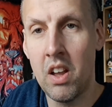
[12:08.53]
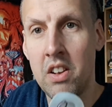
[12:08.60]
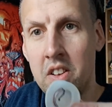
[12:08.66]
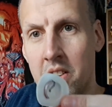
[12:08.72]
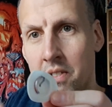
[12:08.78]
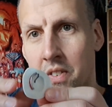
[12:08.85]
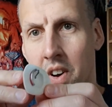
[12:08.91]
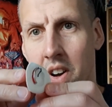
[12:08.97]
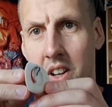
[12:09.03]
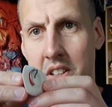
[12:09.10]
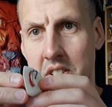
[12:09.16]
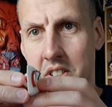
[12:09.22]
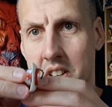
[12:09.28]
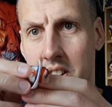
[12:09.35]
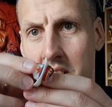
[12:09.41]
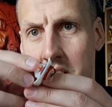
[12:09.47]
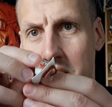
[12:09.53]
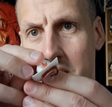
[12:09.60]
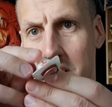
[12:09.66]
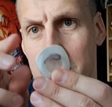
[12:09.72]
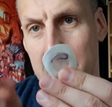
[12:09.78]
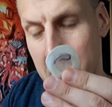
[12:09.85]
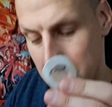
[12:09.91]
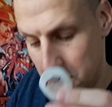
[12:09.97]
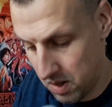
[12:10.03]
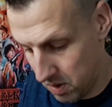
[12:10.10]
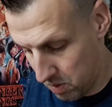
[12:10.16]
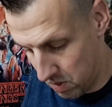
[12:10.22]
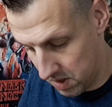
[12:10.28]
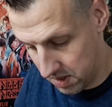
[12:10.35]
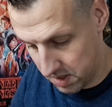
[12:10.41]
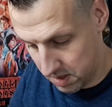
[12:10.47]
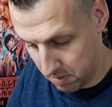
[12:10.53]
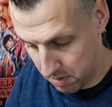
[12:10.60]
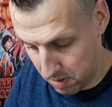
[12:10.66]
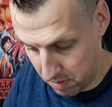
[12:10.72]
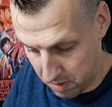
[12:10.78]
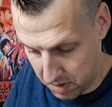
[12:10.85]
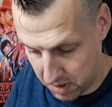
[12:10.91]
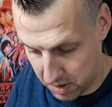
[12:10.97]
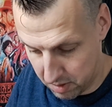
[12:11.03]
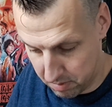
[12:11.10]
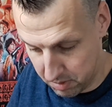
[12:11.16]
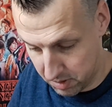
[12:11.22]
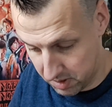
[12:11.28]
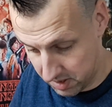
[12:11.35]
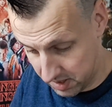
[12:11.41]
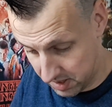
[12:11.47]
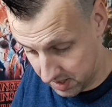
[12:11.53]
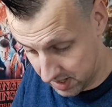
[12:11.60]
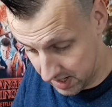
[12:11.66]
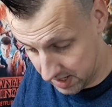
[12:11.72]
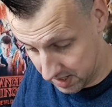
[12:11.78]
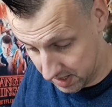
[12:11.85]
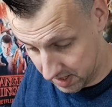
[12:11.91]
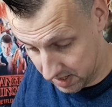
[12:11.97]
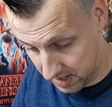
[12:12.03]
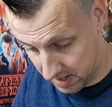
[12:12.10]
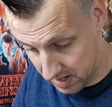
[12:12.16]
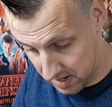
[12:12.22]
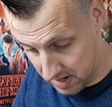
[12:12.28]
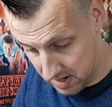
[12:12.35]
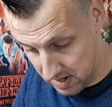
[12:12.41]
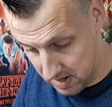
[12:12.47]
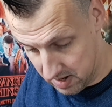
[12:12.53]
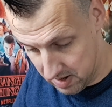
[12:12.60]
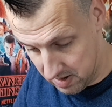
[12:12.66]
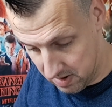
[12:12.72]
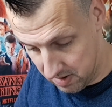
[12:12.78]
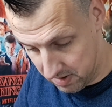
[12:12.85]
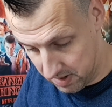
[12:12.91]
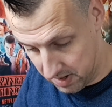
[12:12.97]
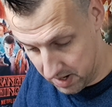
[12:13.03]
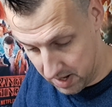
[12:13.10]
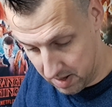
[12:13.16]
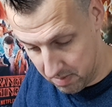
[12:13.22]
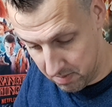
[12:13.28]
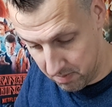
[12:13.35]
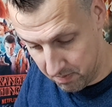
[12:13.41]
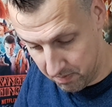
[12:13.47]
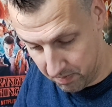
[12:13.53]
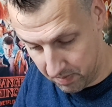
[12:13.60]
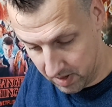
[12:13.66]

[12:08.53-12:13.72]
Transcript: the visor one, so we shall put that on him.